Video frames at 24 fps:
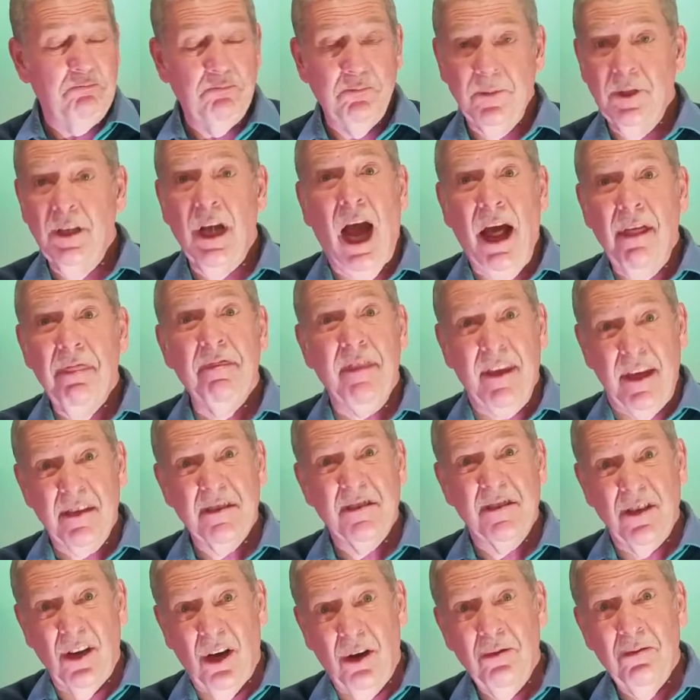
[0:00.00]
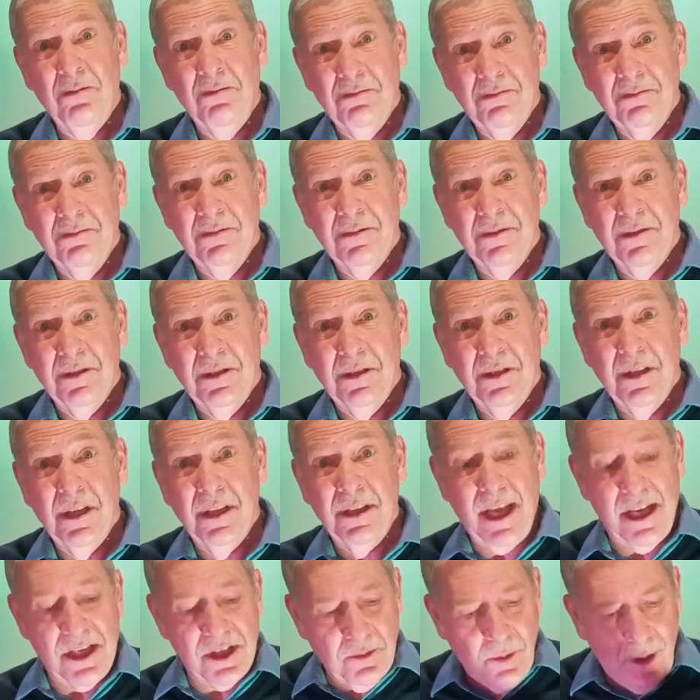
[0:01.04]
God thinks so. And
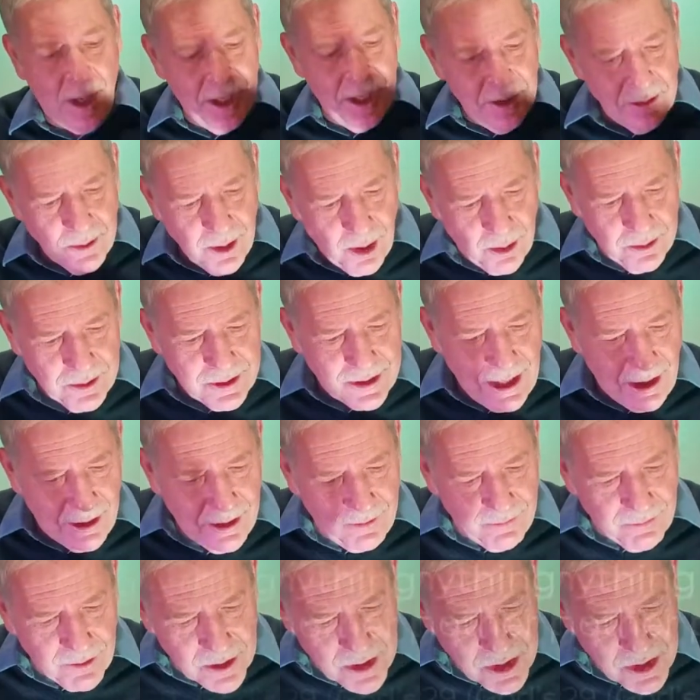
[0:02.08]
that's why he wrote down at verse